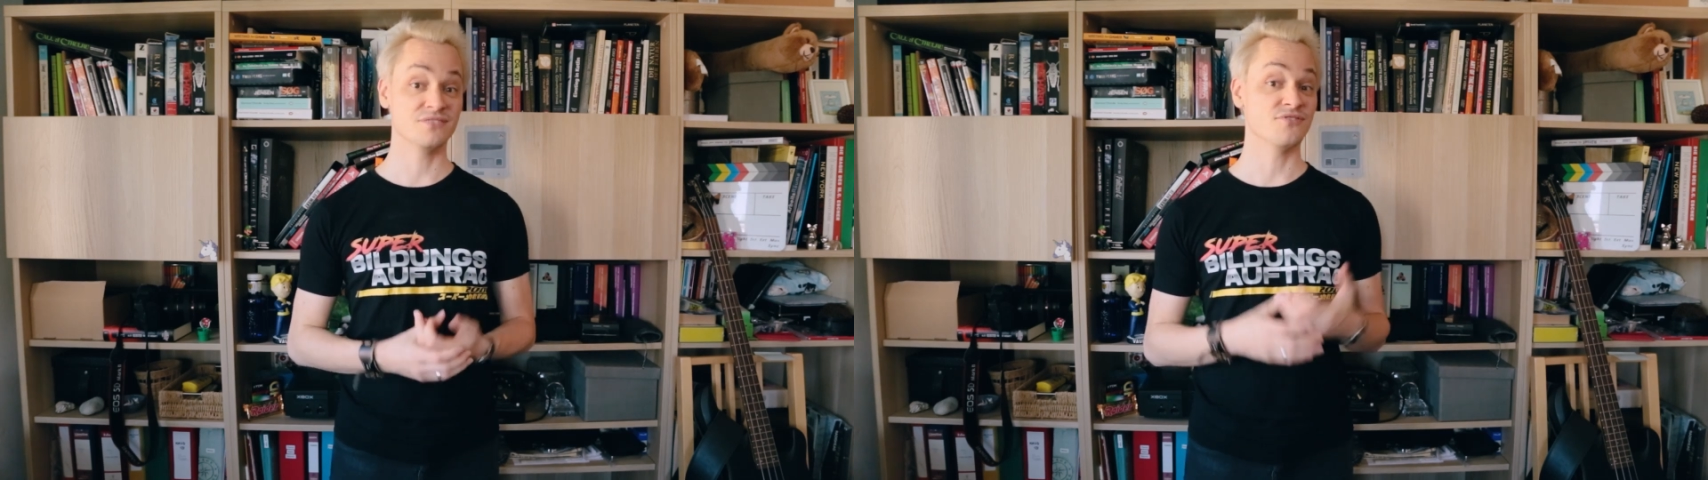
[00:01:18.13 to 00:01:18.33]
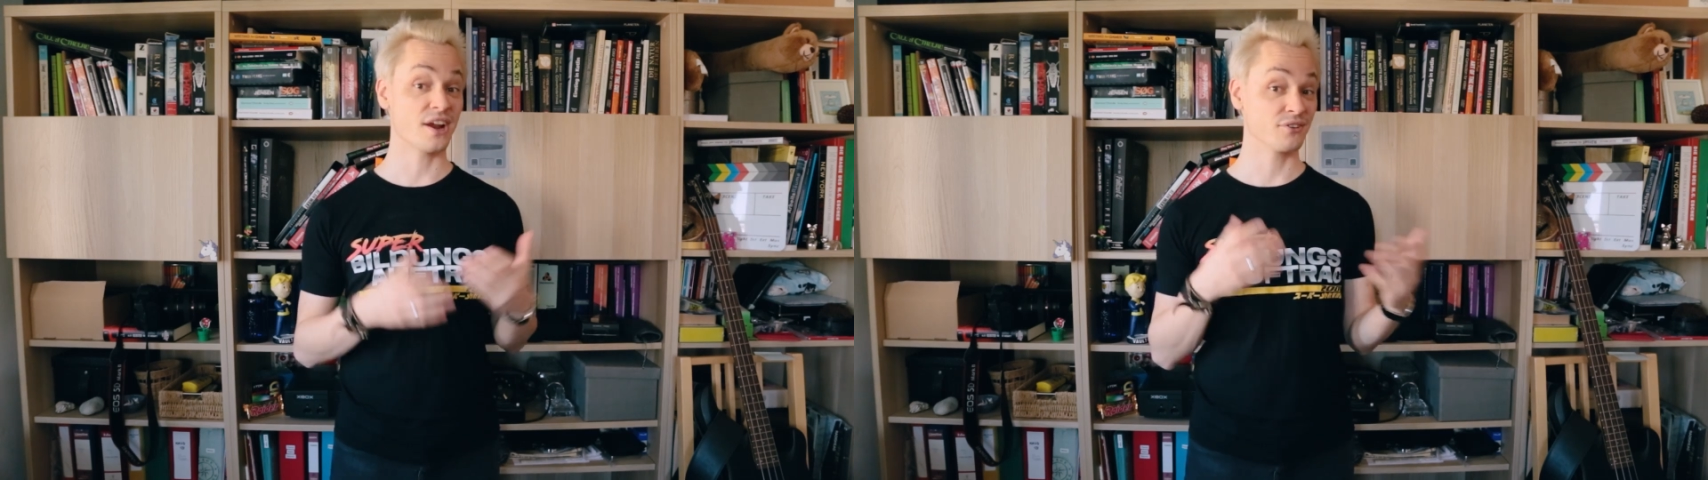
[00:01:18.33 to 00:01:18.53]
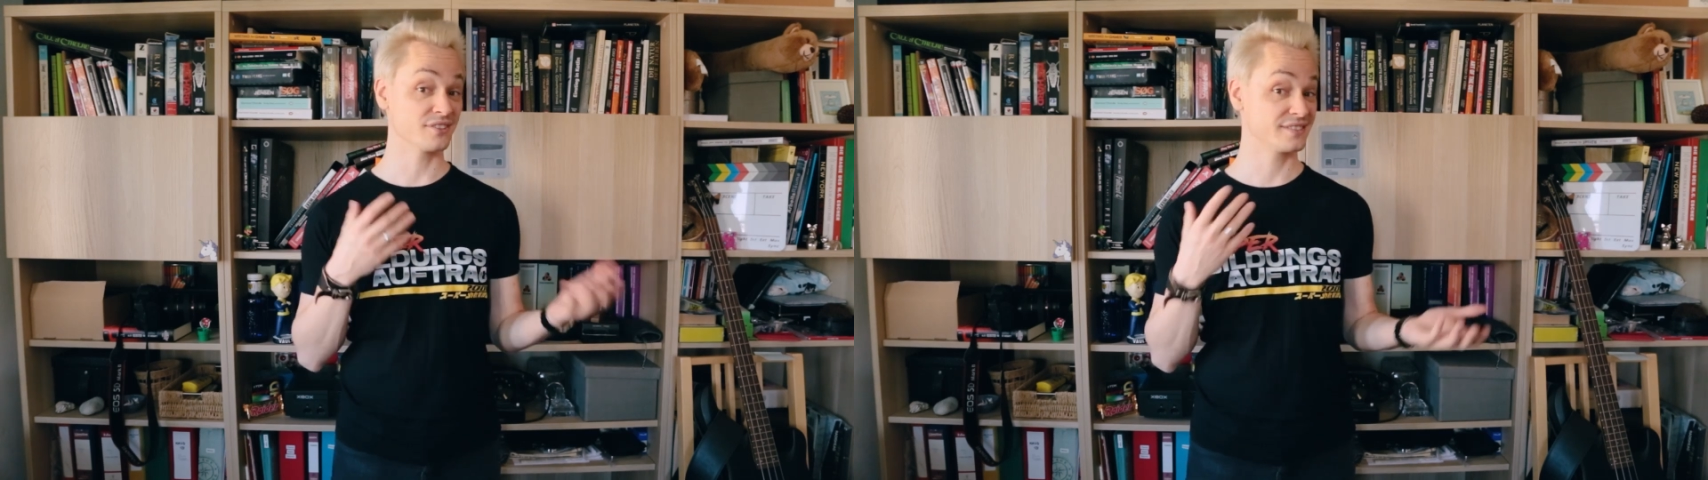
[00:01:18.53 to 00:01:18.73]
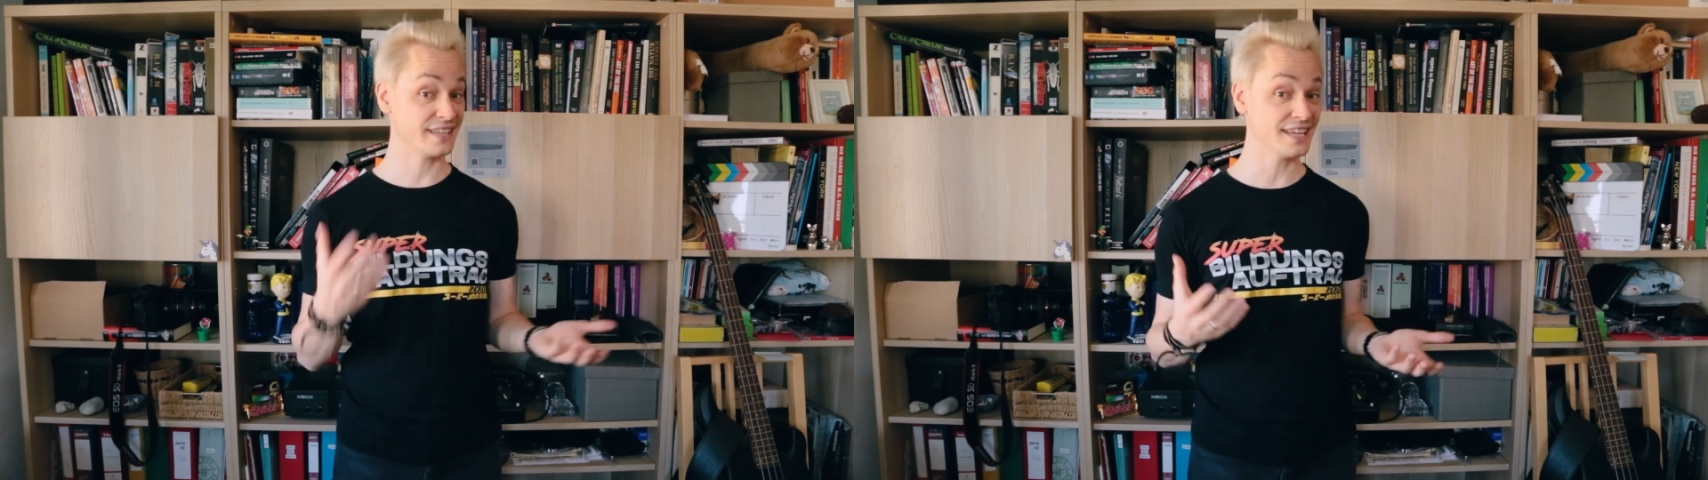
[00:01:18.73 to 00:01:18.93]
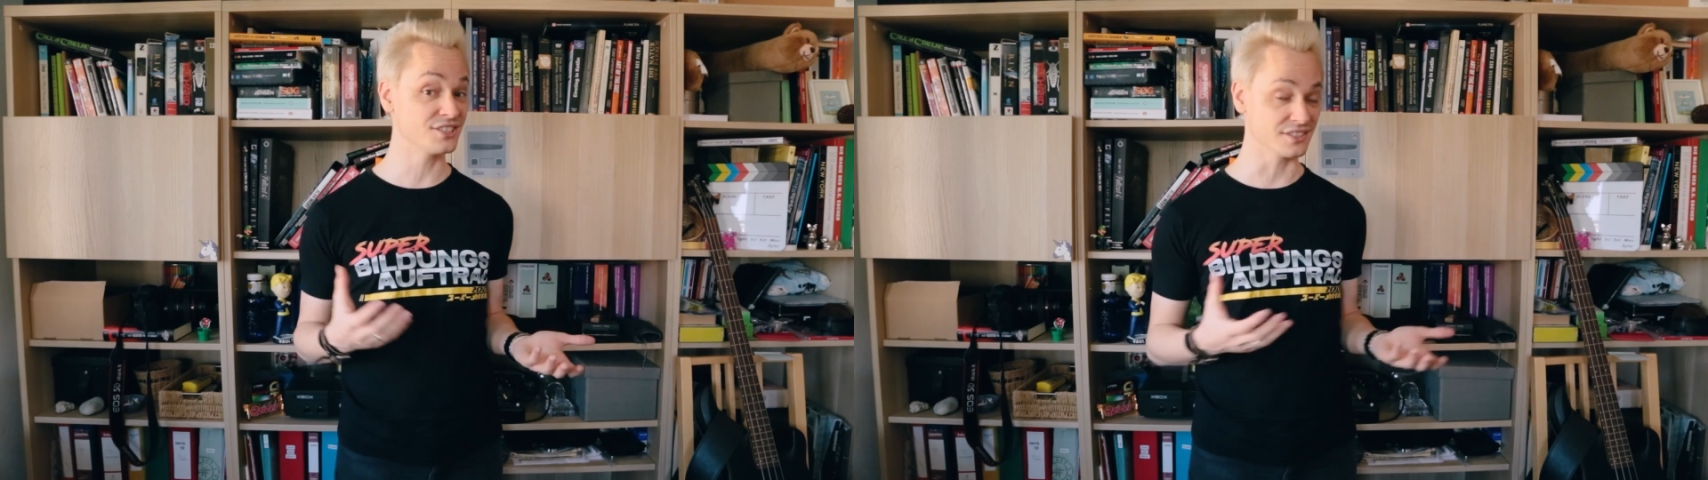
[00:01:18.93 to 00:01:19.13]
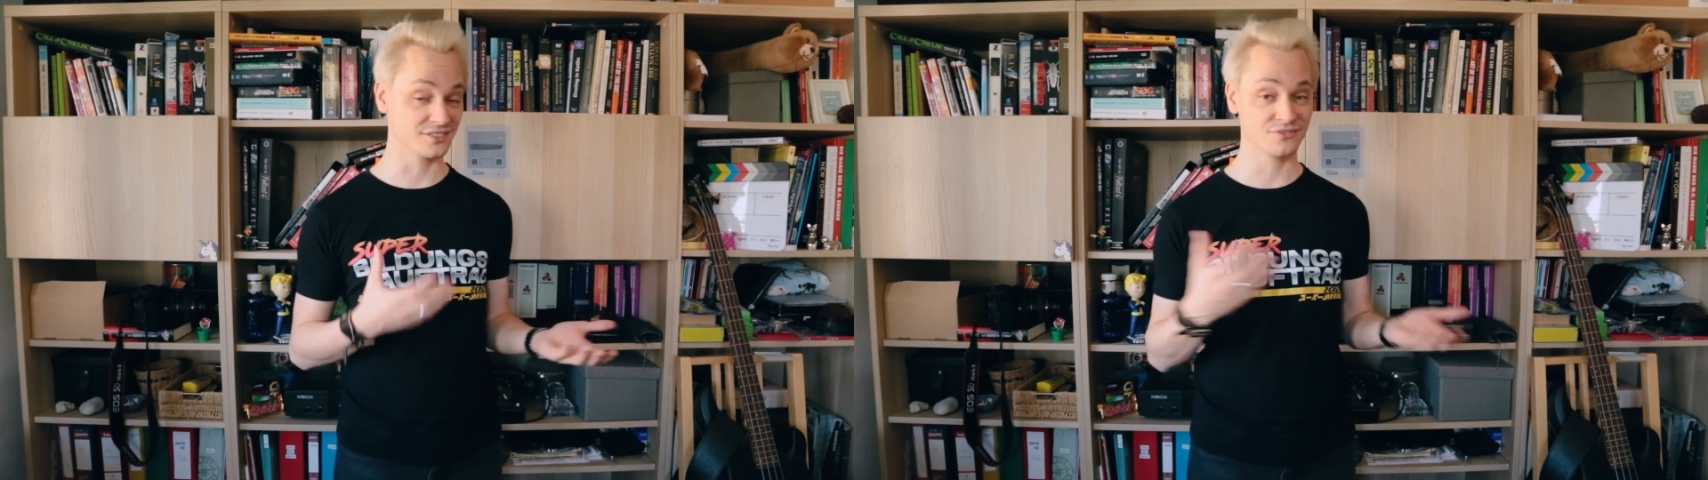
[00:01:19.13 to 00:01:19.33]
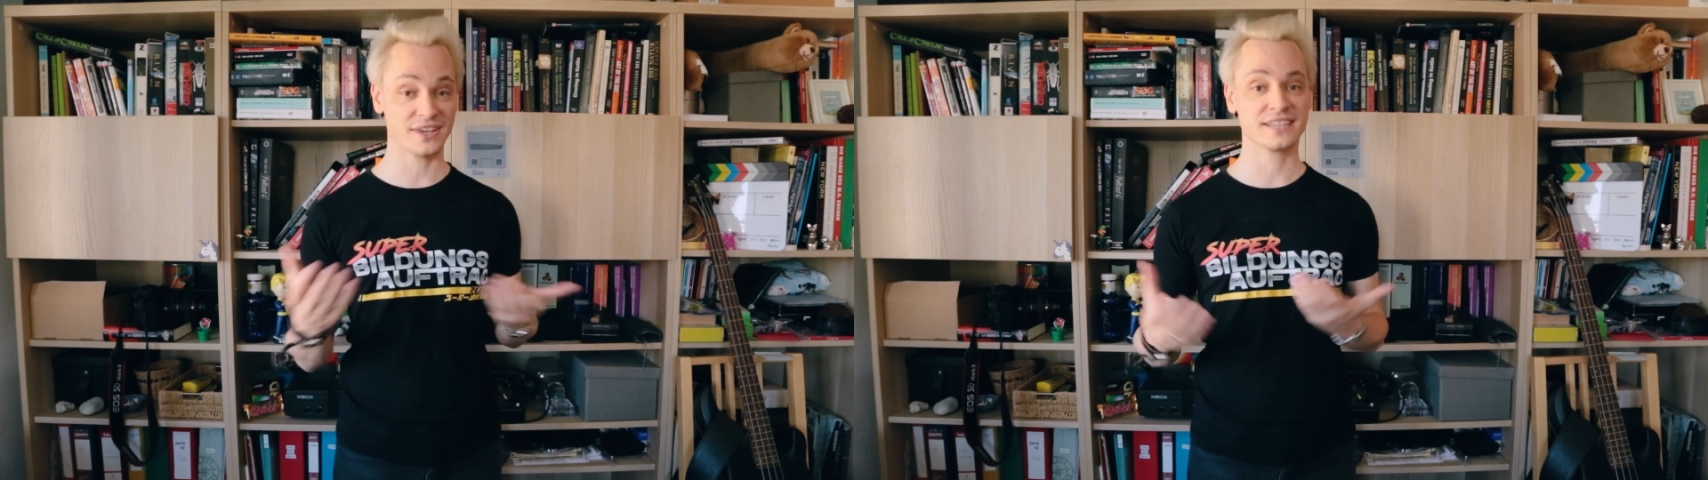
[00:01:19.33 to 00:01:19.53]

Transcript: in various stages of